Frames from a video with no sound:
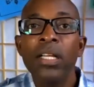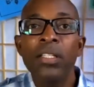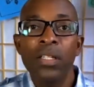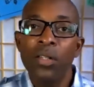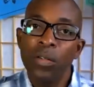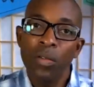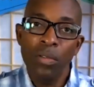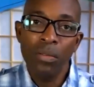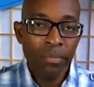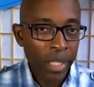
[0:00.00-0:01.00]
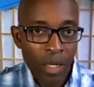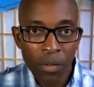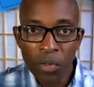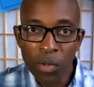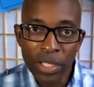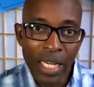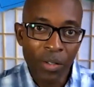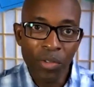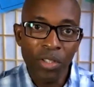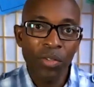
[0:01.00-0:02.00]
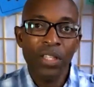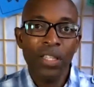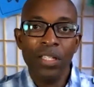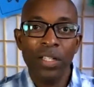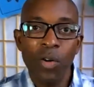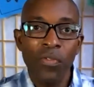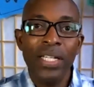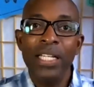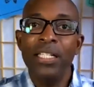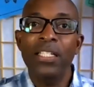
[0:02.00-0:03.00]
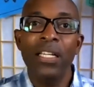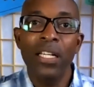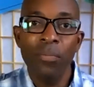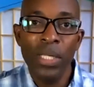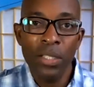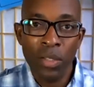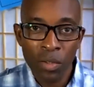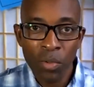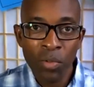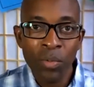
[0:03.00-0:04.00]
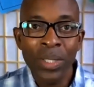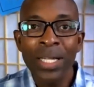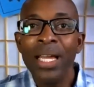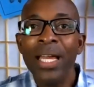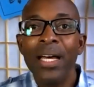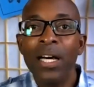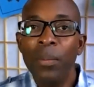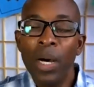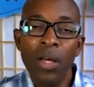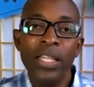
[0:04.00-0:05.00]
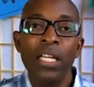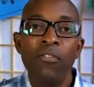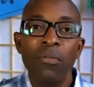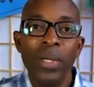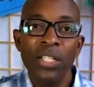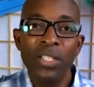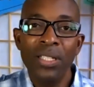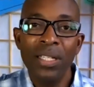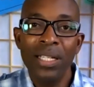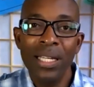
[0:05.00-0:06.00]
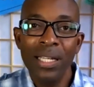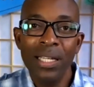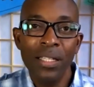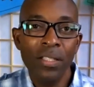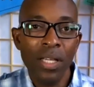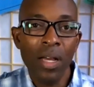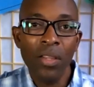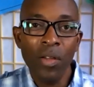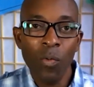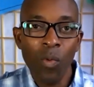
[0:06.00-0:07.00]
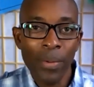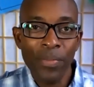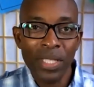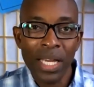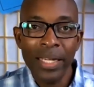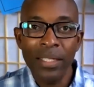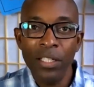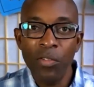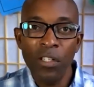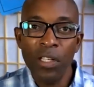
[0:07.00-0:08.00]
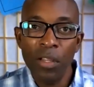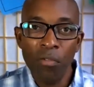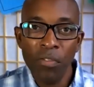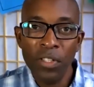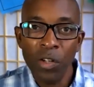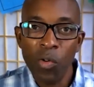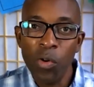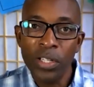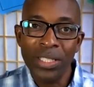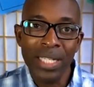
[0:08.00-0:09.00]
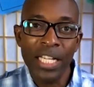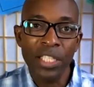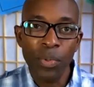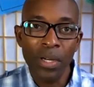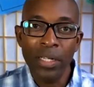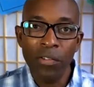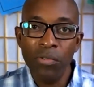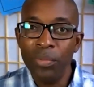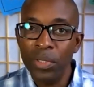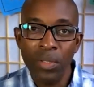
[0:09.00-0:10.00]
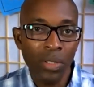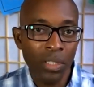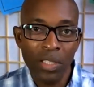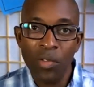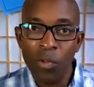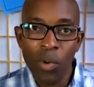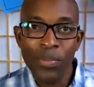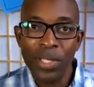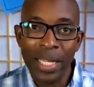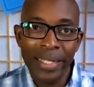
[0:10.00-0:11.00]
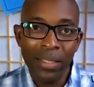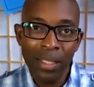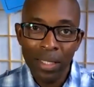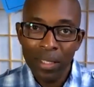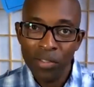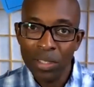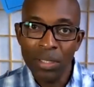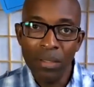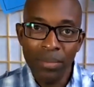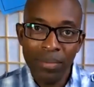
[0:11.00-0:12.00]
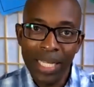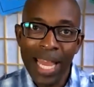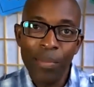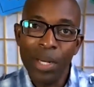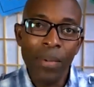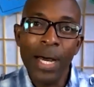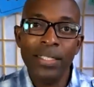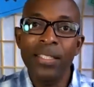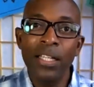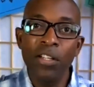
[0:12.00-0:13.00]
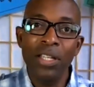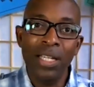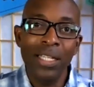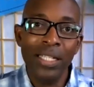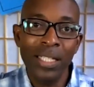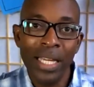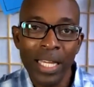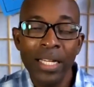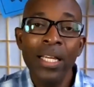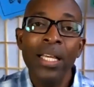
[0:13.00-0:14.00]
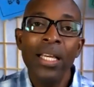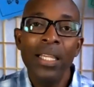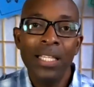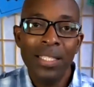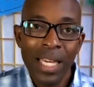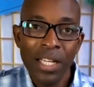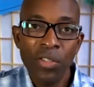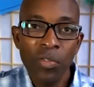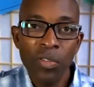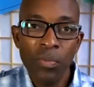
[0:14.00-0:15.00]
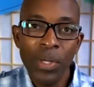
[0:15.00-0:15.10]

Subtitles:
So, of course, now due to the COVID, it's going to be Zoom. All the information is on the website, unityontheriver.org/spirit groups, or just go to the website. There's a tab in a box there you can click to get the schedules.